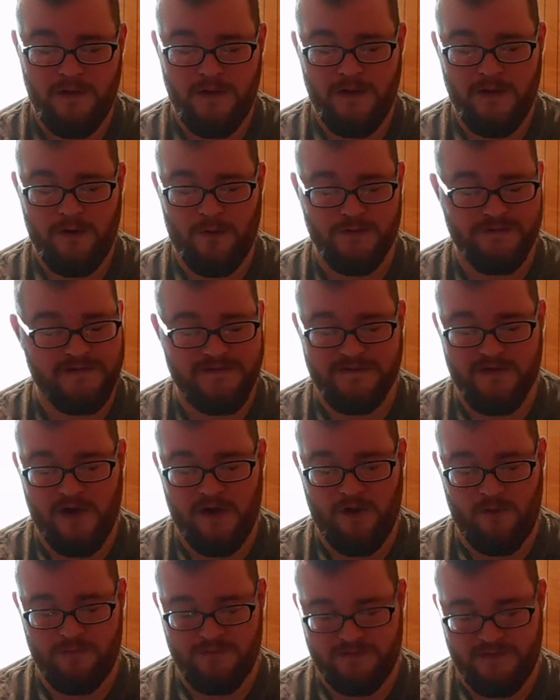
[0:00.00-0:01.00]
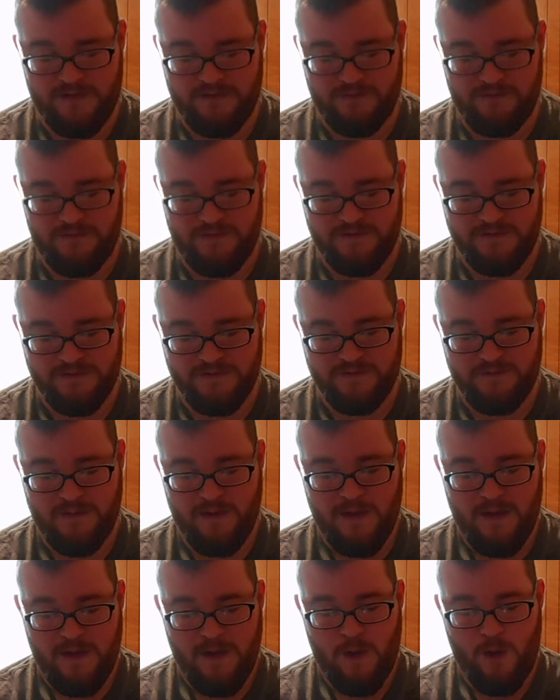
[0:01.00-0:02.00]
Of course, he's not a homosexual. He's just
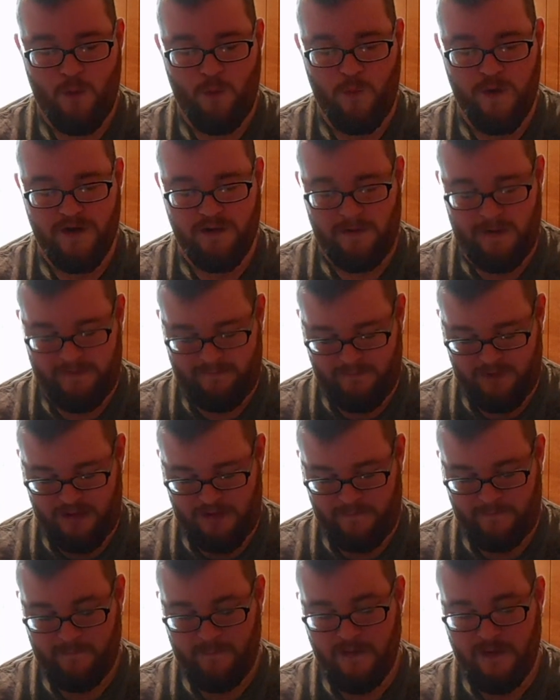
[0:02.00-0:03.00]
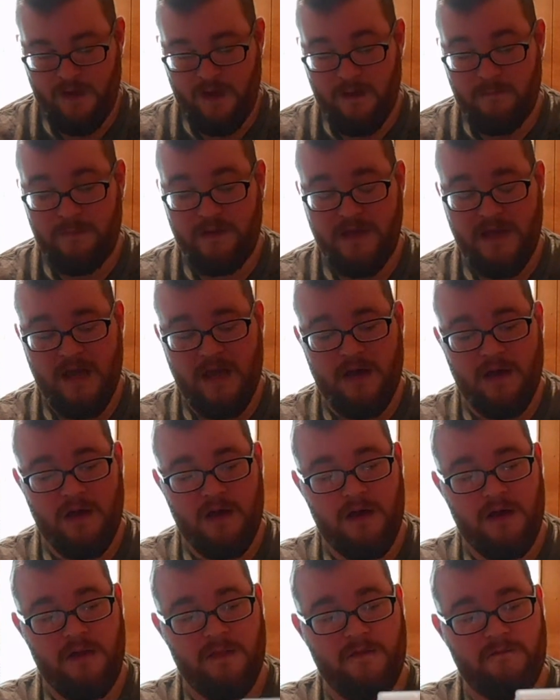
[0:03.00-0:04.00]
weird like me. But
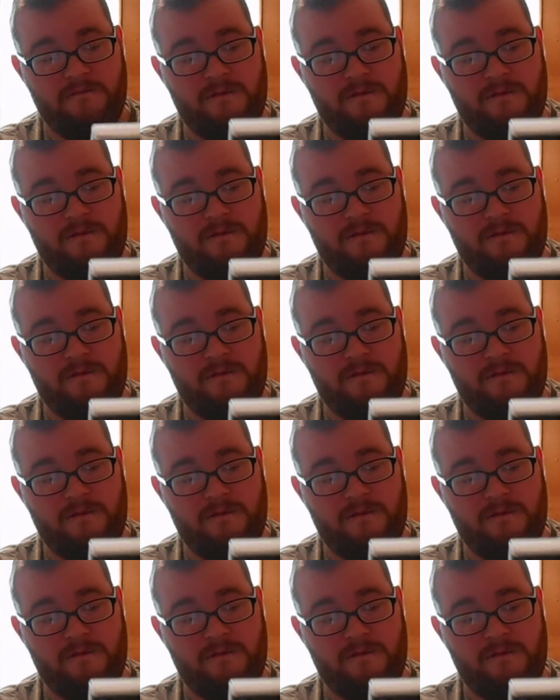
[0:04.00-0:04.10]
yeah, the